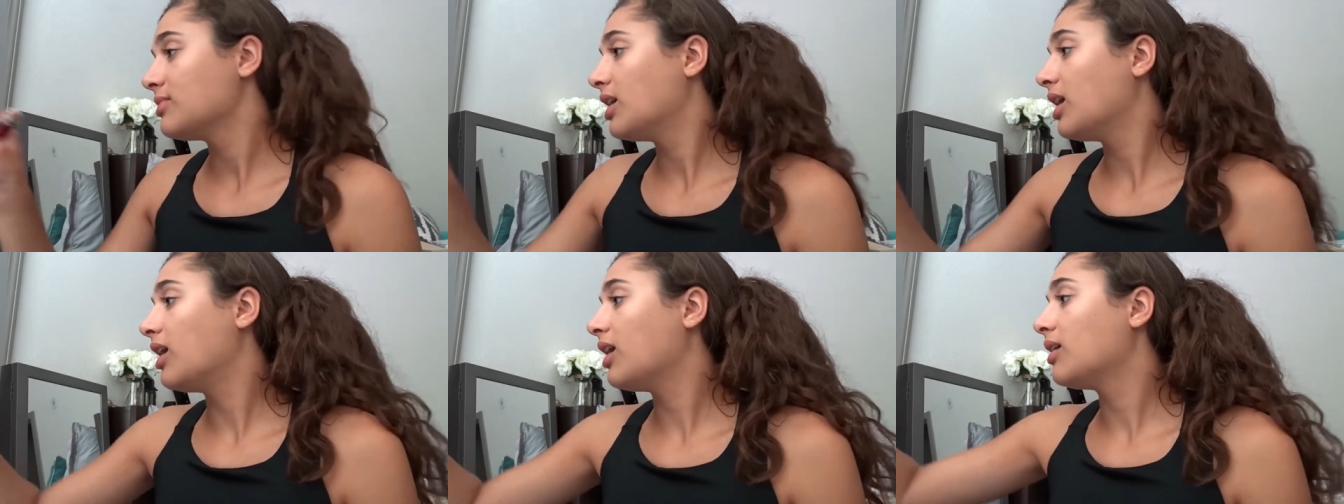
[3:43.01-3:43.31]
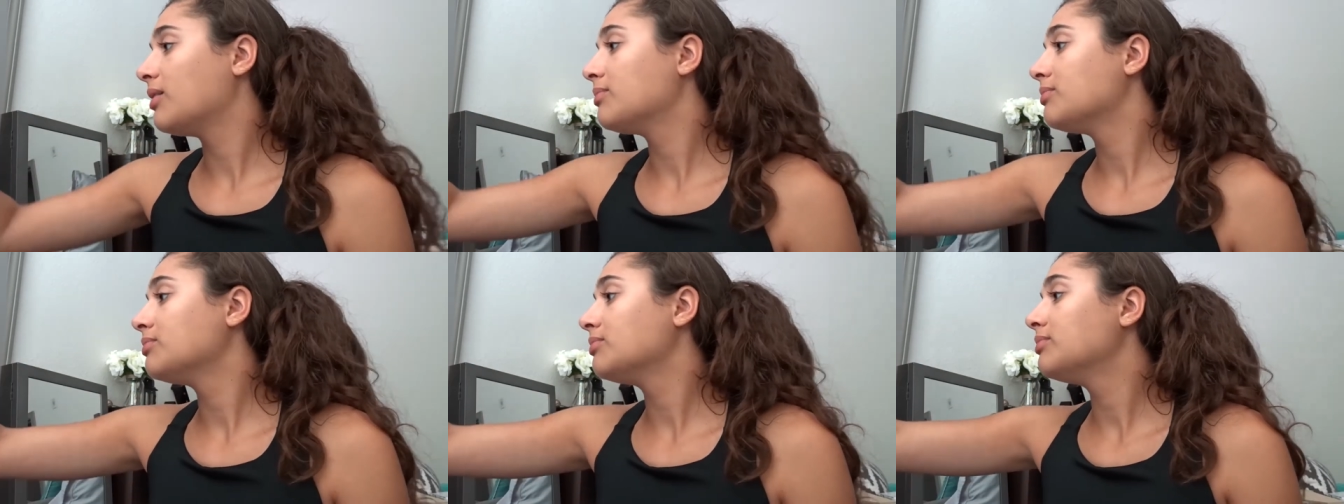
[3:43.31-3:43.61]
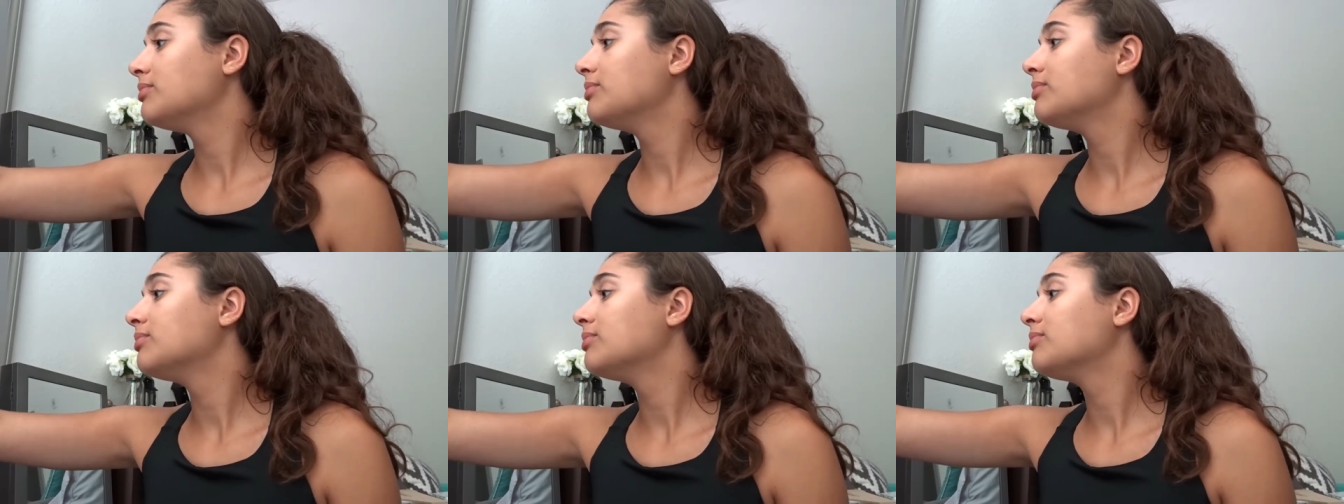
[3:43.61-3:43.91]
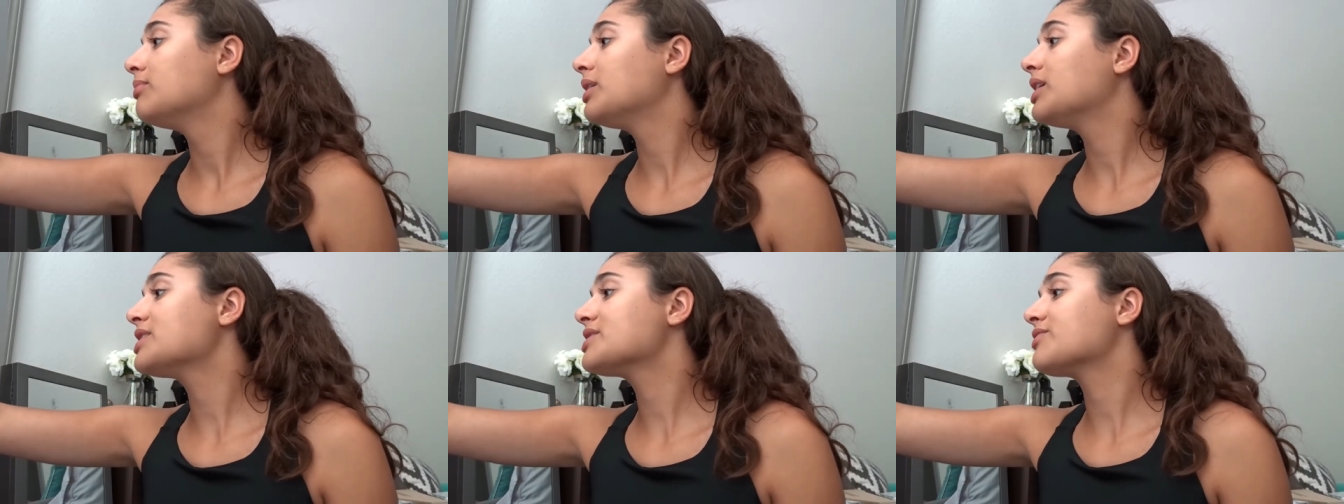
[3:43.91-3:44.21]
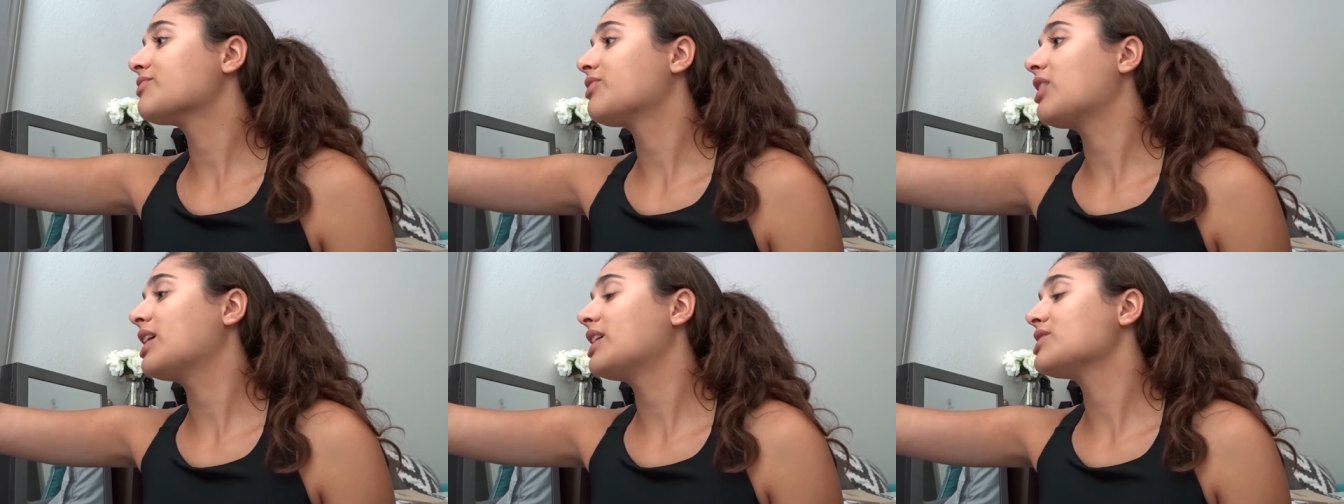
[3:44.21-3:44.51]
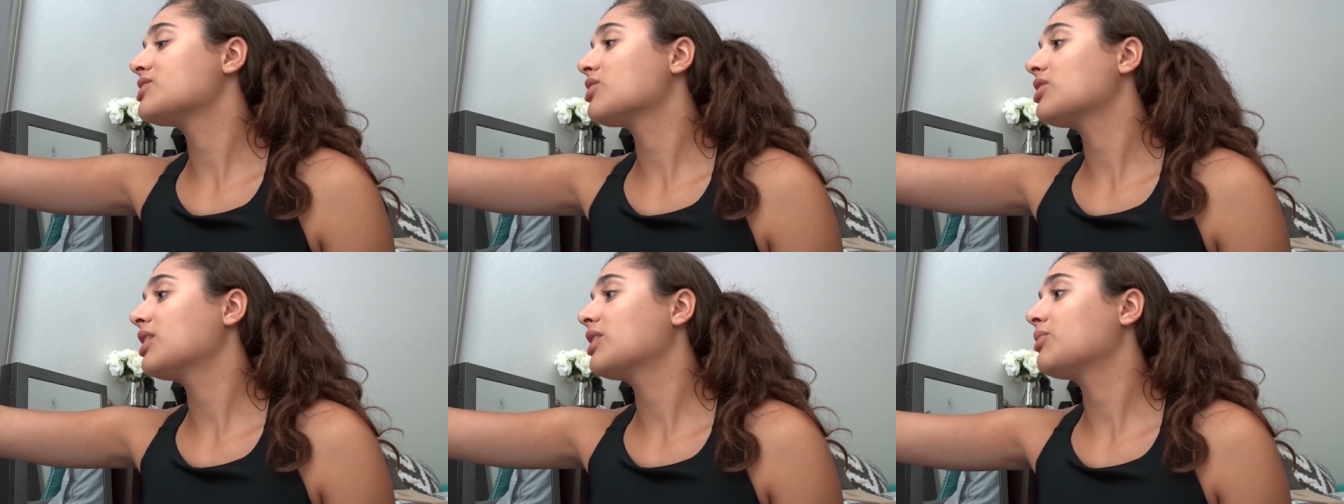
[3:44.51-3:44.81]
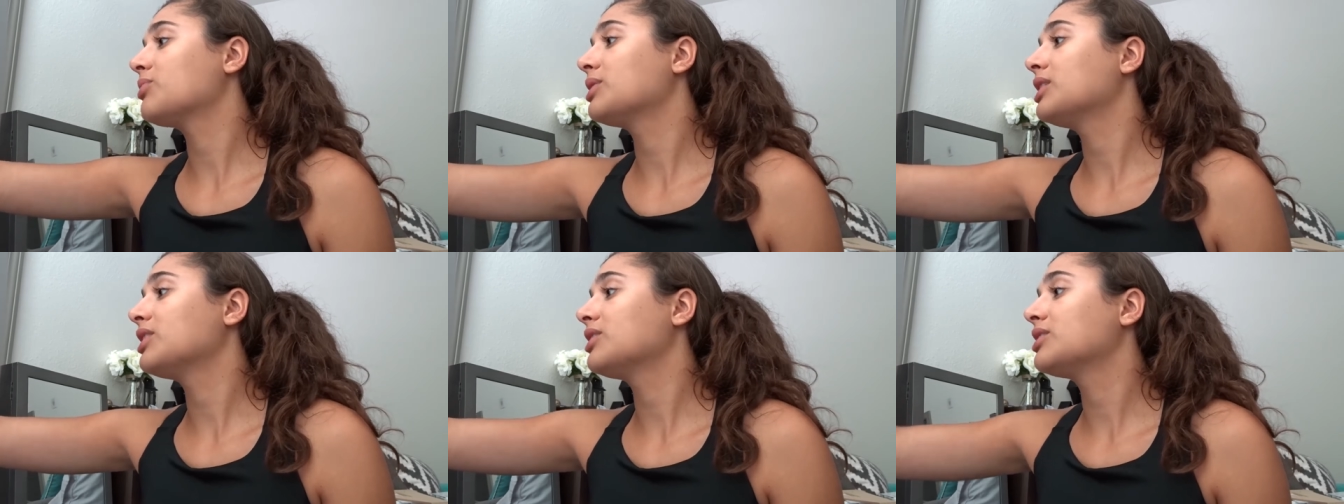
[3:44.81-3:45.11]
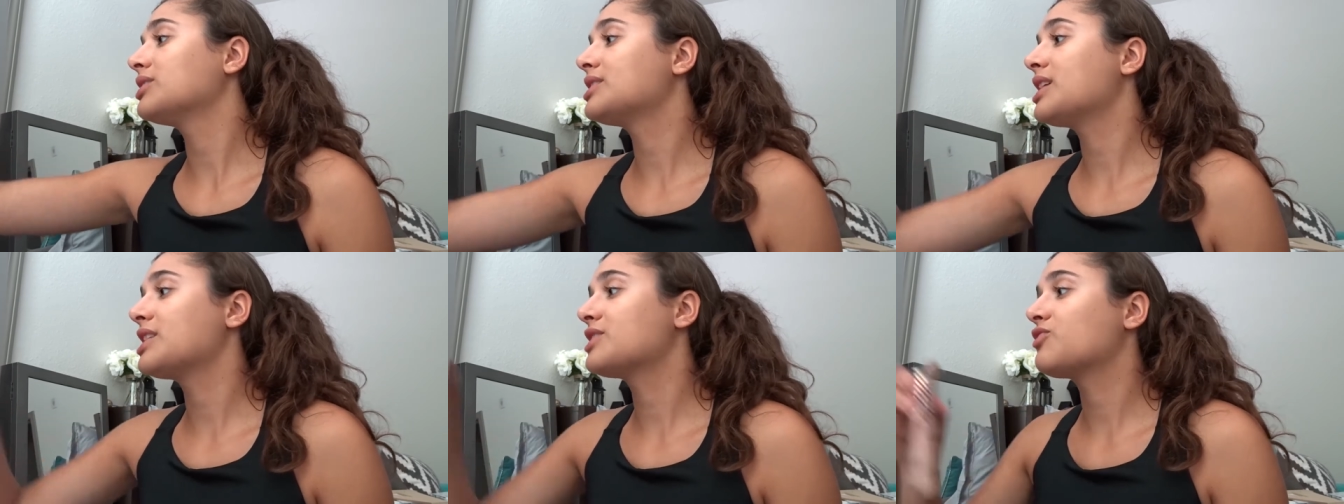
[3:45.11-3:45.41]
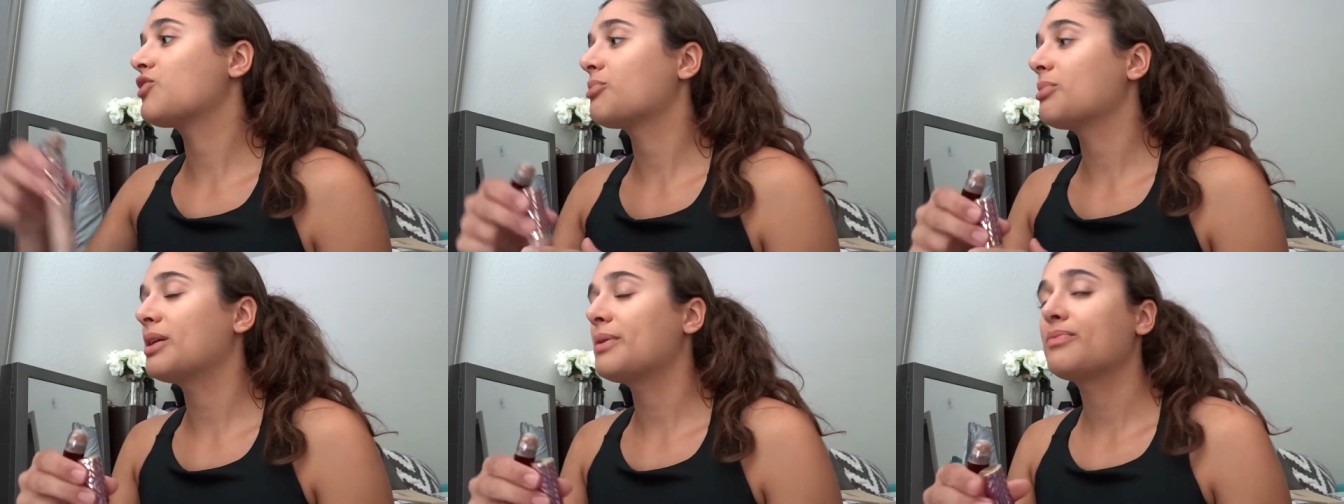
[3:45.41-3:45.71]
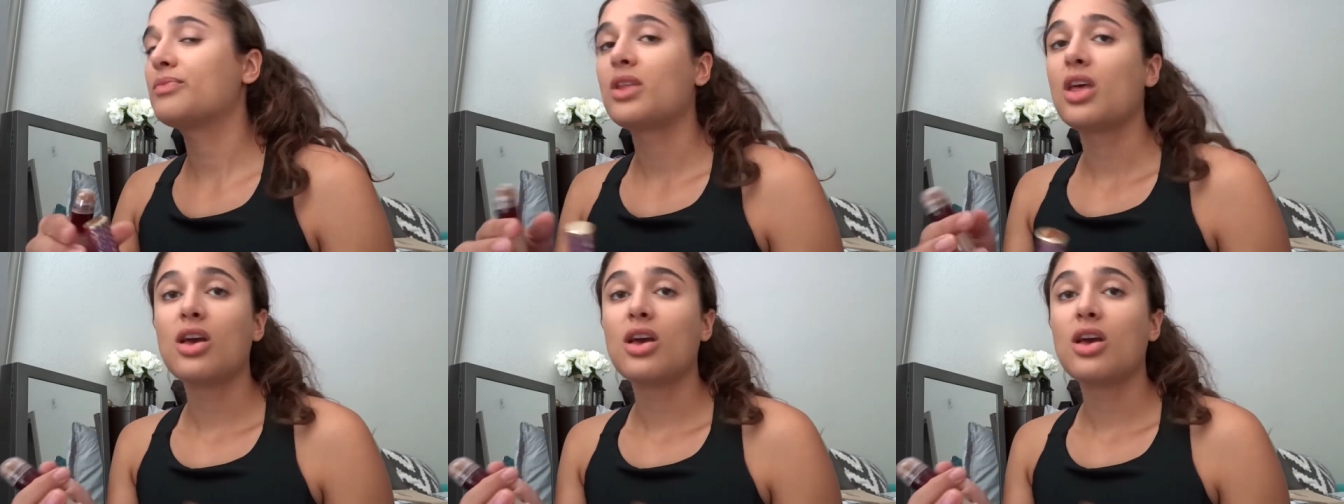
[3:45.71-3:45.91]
Um, Mondays and Fridays are like really good days for me.